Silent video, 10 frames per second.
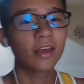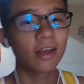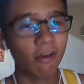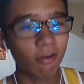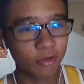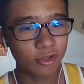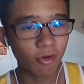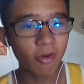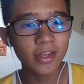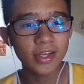oh,
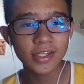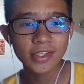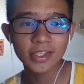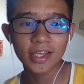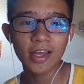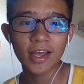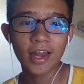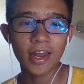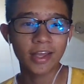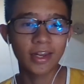join us,
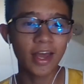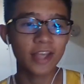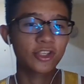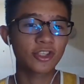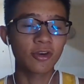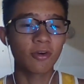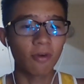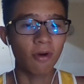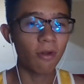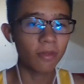like light show,
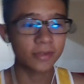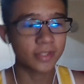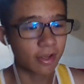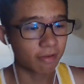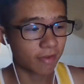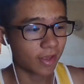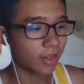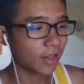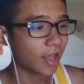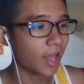all those stuff,
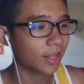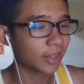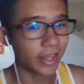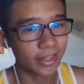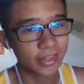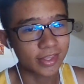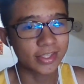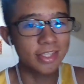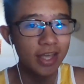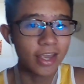and at like this
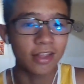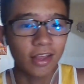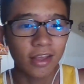date.